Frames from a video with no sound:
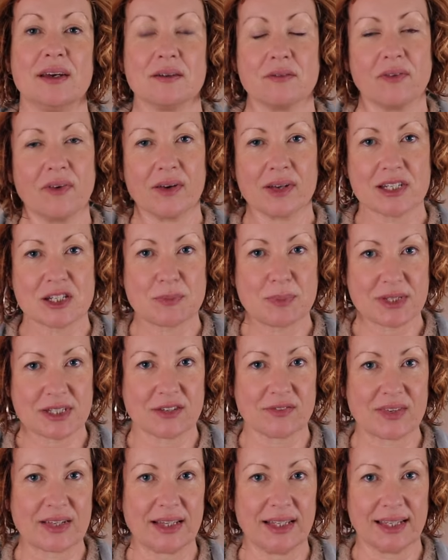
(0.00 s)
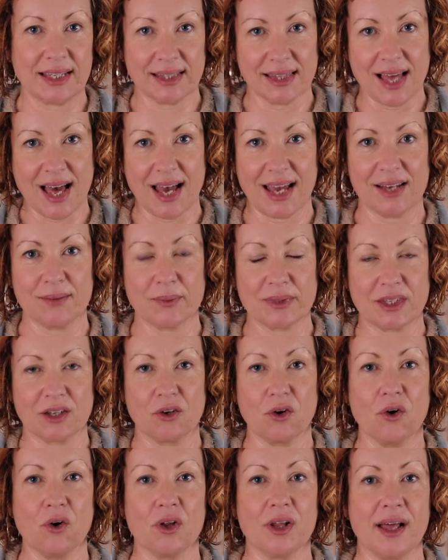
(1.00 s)
very specifically in line with the
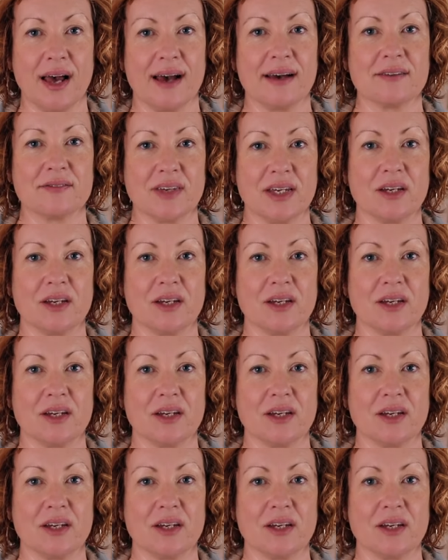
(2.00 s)
goal of